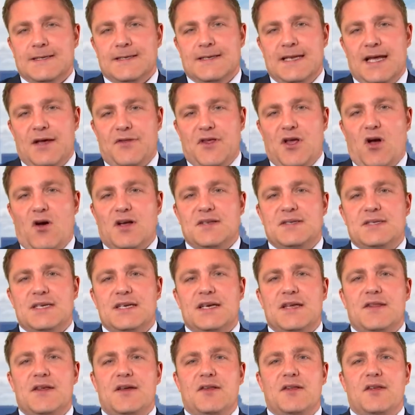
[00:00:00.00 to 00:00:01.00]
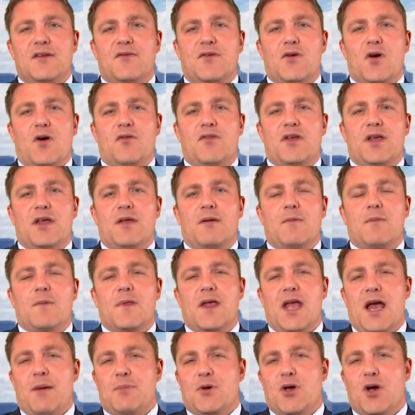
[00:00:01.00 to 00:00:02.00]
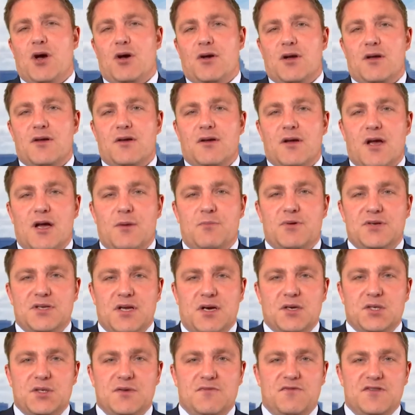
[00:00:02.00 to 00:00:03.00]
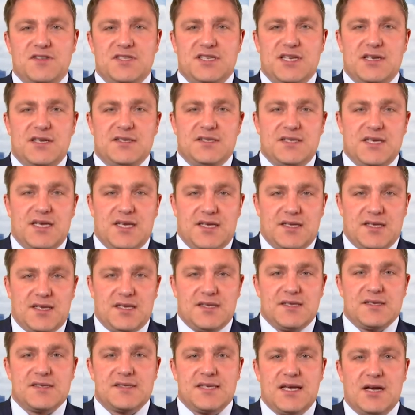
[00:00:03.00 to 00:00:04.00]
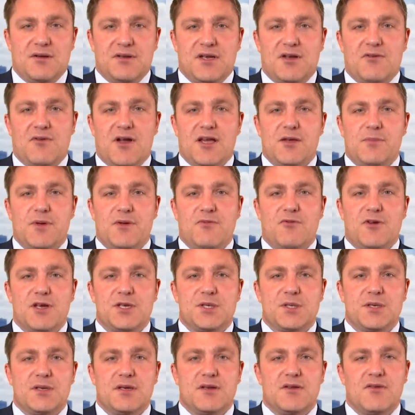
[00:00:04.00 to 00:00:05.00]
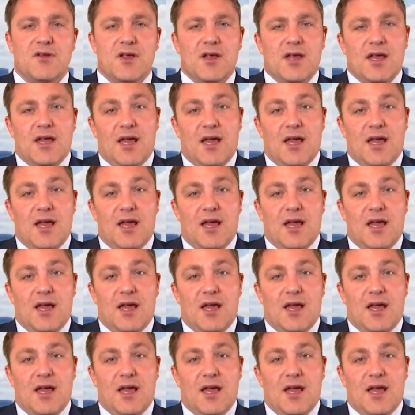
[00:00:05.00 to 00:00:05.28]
Now, the idea that you've got the, the Abqaiq uh, production facility in, in, the Saudi Arabian region and